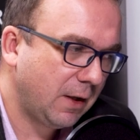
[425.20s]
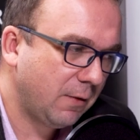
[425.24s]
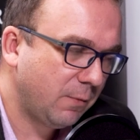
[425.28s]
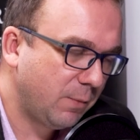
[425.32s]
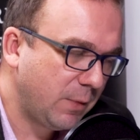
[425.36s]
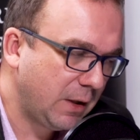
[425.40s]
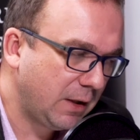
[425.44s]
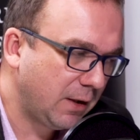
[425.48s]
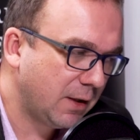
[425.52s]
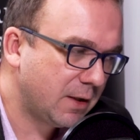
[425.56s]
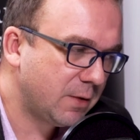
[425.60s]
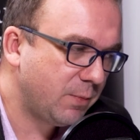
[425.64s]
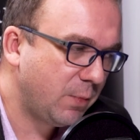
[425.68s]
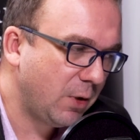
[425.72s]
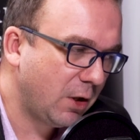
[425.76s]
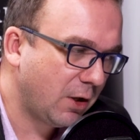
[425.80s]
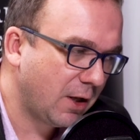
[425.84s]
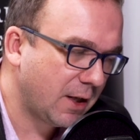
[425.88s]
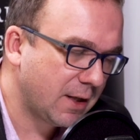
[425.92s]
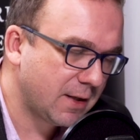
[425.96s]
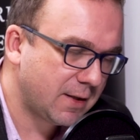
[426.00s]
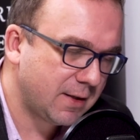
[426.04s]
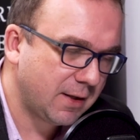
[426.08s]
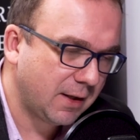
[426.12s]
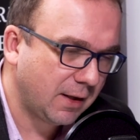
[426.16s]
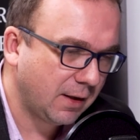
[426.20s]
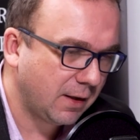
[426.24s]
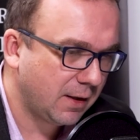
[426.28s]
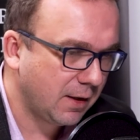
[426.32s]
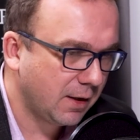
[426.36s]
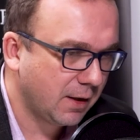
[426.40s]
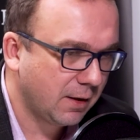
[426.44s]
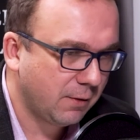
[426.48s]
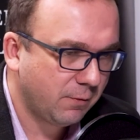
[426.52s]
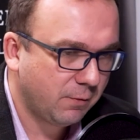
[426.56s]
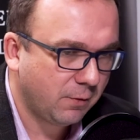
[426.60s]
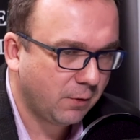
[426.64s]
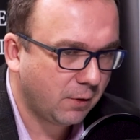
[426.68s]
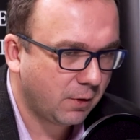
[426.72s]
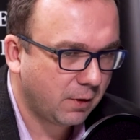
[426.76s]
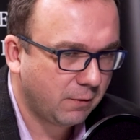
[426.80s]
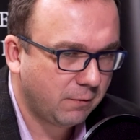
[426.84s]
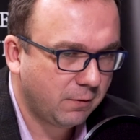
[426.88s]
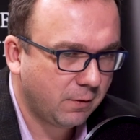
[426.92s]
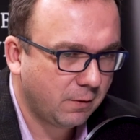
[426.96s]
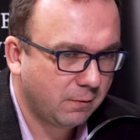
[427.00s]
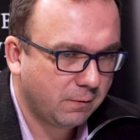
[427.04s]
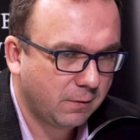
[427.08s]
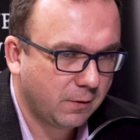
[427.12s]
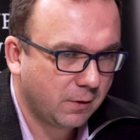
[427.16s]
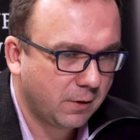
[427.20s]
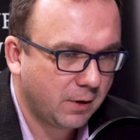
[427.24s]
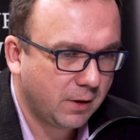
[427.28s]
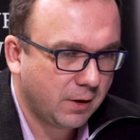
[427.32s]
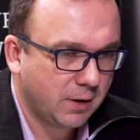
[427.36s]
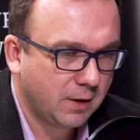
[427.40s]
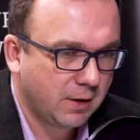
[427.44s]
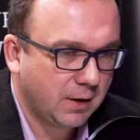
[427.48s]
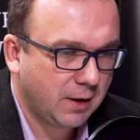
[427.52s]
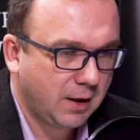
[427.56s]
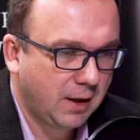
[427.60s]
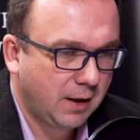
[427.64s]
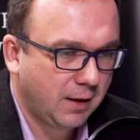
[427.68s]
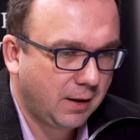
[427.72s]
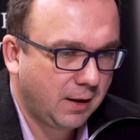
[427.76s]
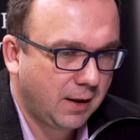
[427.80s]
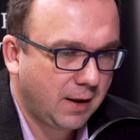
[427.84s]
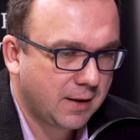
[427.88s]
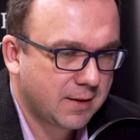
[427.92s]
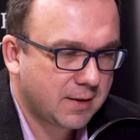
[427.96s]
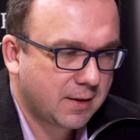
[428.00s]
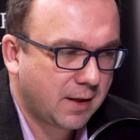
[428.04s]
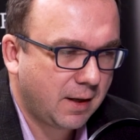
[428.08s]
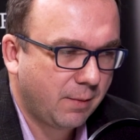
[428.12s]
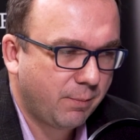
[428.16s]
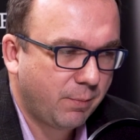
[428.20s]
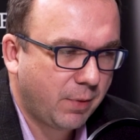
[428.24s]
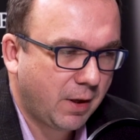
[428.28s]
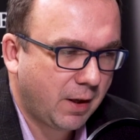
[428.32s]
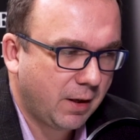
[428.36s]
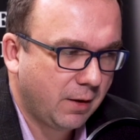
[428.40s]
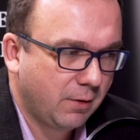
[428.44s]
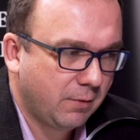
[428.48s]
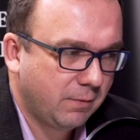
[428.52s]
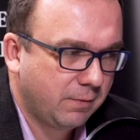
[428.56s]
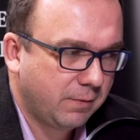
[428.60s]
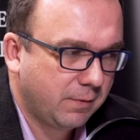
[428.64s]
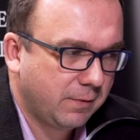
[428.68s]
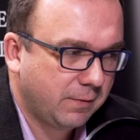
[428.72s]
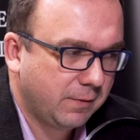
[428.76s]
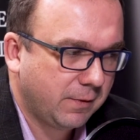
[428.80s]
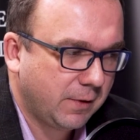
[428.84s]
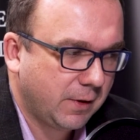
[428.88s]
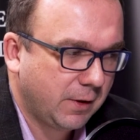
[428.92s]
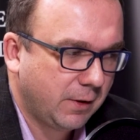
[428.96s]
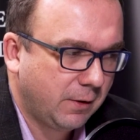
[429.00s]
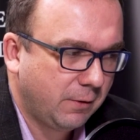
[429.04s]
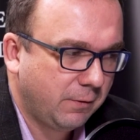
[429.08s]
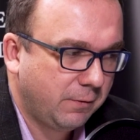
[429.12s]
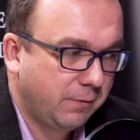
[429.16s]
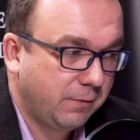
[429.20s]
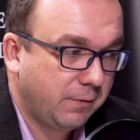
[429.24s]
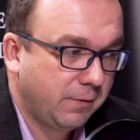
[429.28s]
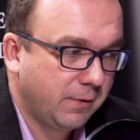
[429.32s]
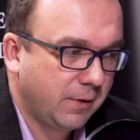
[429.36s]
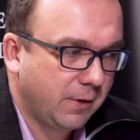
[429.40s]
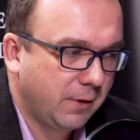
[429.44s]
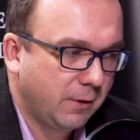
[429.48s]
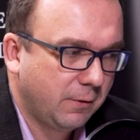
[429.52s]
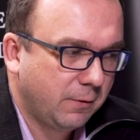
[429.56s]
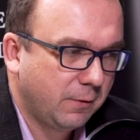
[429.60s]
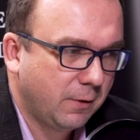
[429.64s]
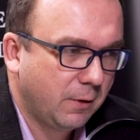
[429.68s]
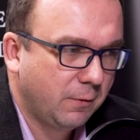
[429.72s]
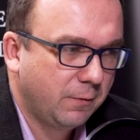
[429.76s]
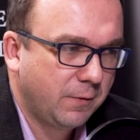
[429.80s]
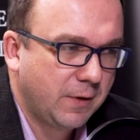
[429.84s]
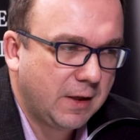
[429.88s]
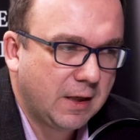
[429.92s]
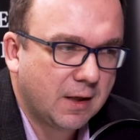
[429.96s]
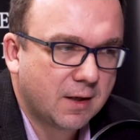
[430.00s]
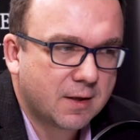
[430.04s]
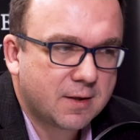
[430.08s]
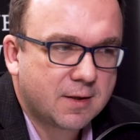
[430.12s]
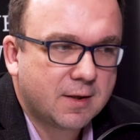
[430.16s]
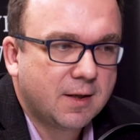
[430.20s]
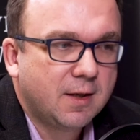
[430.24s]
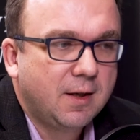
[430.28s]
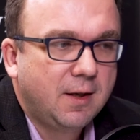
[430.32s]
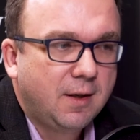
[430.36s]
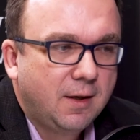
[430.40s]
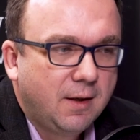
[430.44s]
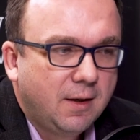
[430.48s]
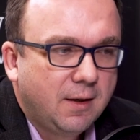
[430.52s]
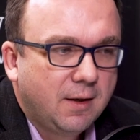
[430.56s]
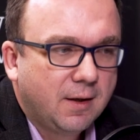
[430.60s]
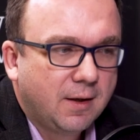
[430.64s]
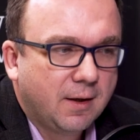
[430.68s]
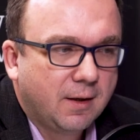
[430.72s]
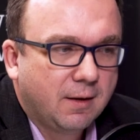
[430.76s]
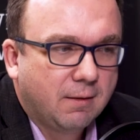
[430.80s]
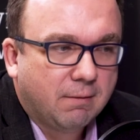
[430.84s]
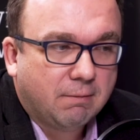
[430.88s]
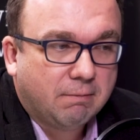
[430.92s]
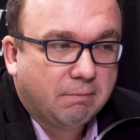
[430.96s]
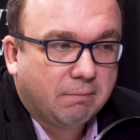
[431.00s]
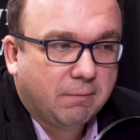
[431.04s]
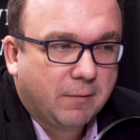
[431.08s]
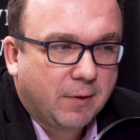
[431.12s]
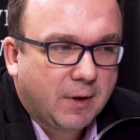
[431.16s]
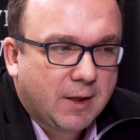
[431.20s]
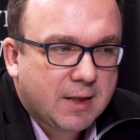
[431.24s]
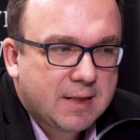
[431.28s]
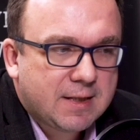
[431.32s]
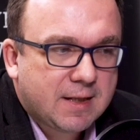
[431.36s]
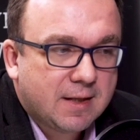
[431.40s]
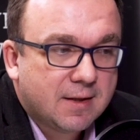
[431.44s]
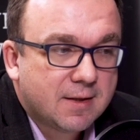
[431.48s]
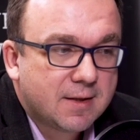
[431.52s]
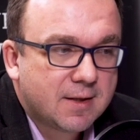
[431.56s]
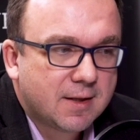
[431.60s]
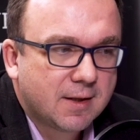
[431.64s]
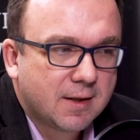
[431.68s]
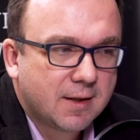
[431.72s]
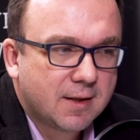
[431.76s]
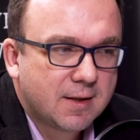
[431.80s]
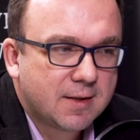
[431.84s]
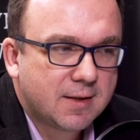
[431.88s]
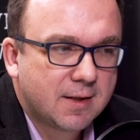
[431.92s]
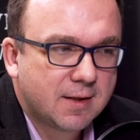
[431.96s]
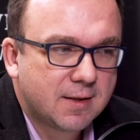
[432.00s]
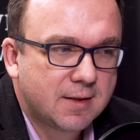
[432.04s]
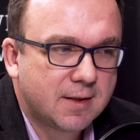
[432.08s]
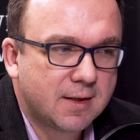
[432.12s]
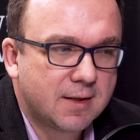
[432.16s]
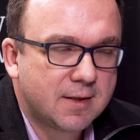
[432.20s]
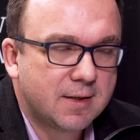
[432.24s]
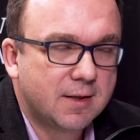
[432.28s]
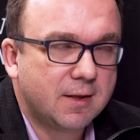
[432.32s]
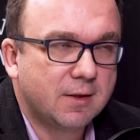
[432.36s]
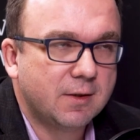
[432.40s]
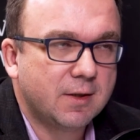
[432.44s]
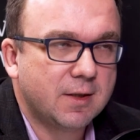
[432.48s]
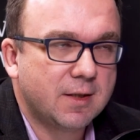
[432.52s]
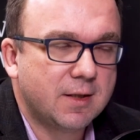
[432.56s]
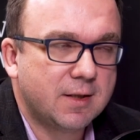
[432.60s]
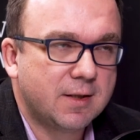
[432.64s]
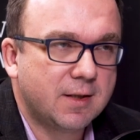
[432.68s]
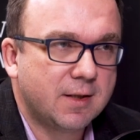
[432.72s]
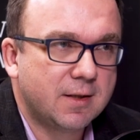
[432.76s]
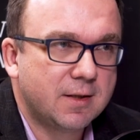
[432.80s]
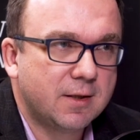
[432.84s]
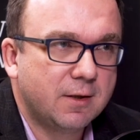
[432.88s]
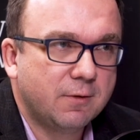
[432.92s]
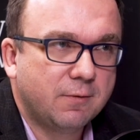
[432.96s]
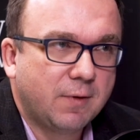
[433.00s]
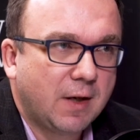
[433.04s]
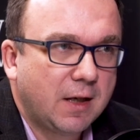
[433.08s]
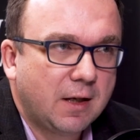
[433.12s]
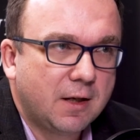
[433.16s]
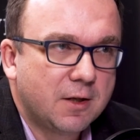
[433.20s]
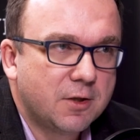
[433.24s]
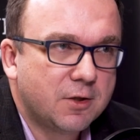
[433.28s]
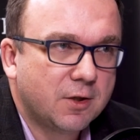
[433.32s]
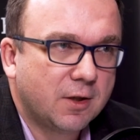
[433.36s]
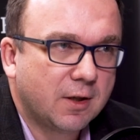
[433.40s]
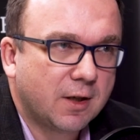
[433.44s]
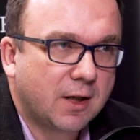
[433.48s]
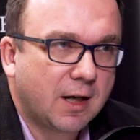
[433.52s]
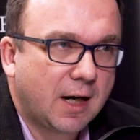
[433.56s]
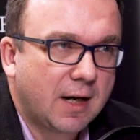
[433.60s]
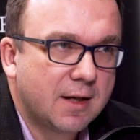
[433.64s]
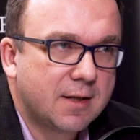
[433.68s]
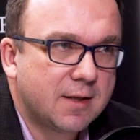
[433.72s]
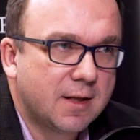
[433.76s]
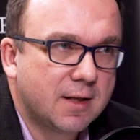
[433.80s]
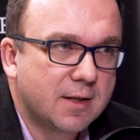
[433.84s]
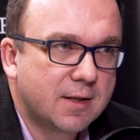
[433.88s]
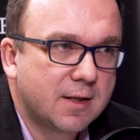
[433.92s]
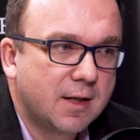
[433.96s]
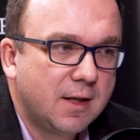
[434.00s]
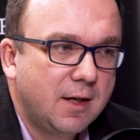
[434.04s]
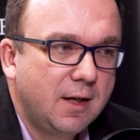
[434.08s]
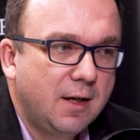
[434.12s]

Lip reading: have been experiencing for the last couple of years. Since the financial crisis,